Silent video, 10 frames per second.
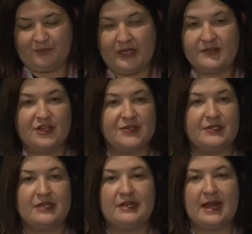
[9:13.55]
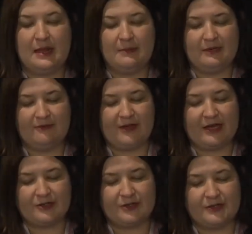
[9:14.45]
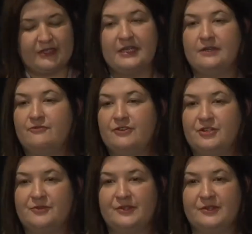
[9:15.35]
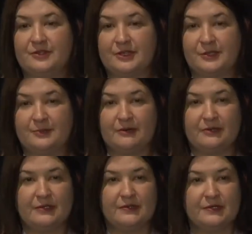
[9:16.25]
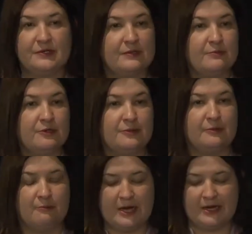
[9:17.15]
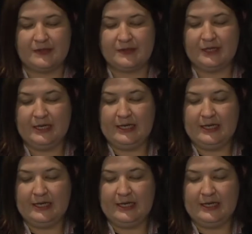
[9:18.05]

It's just an enabling factor that can enrich visitor experiences in multiple ways.